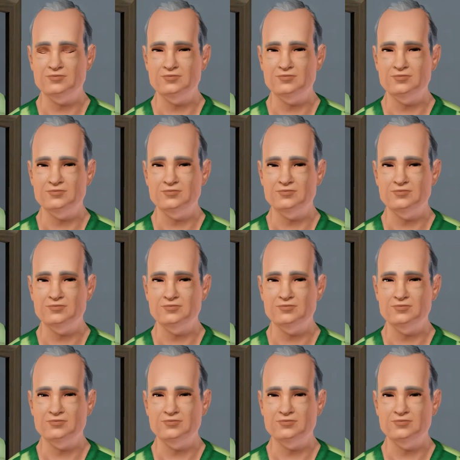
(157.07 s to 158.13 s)

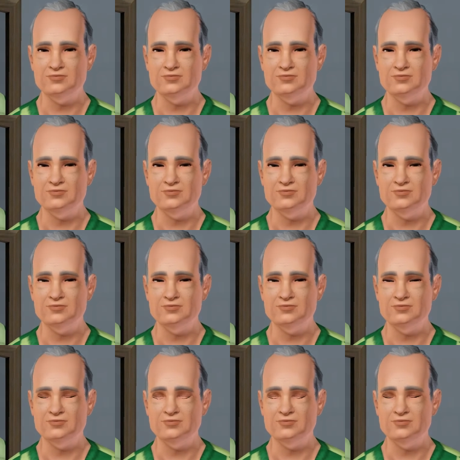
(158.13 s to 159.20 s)

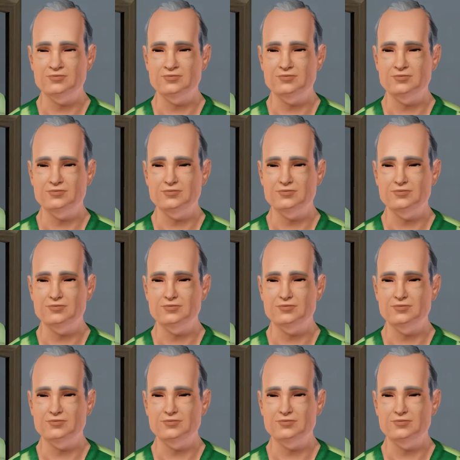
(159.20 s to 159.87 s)
No one is speaking in this clip.